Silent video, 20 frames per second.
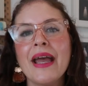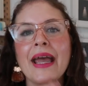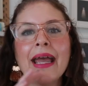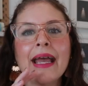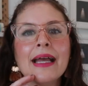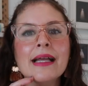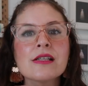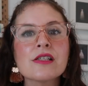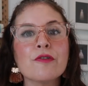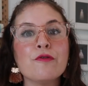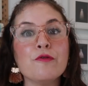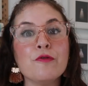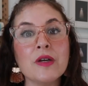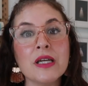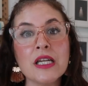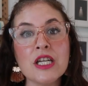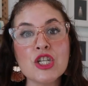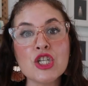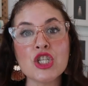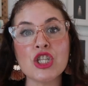and
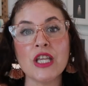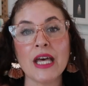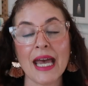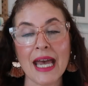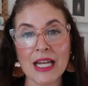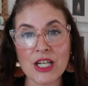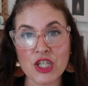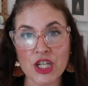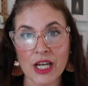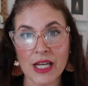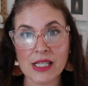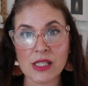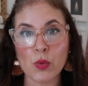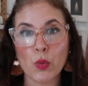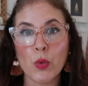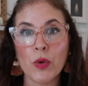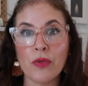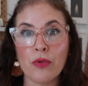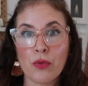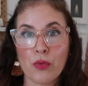finished the edges
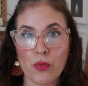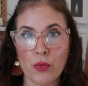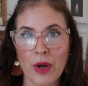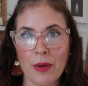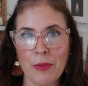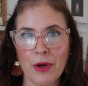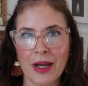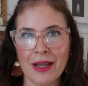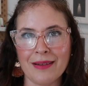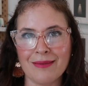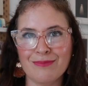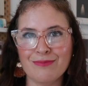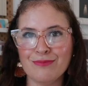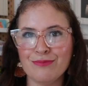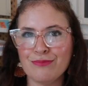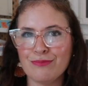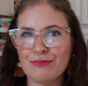with ribbon.